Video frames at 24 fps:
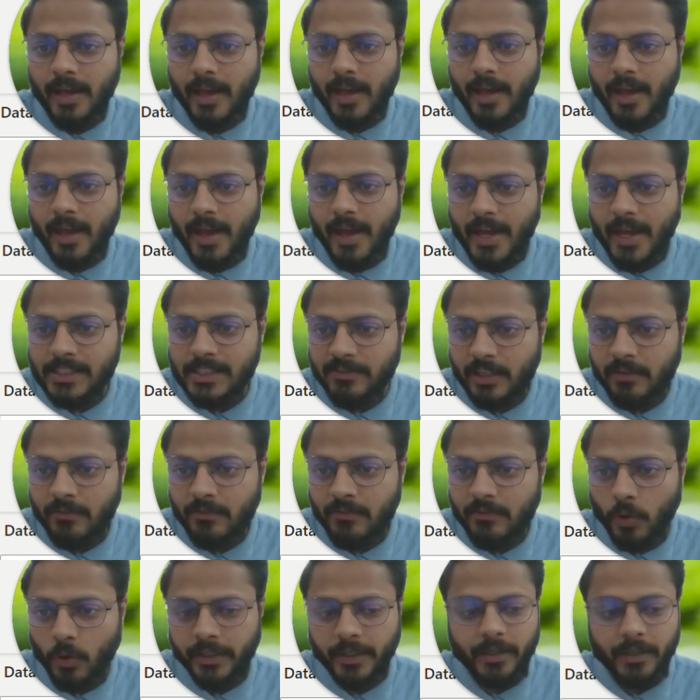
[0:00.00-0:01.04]
As we
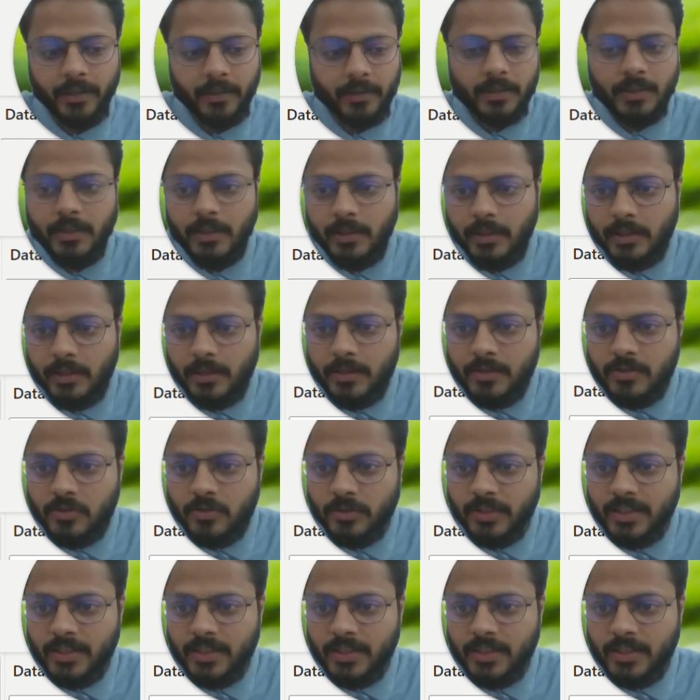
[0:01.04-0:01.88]
wanted. So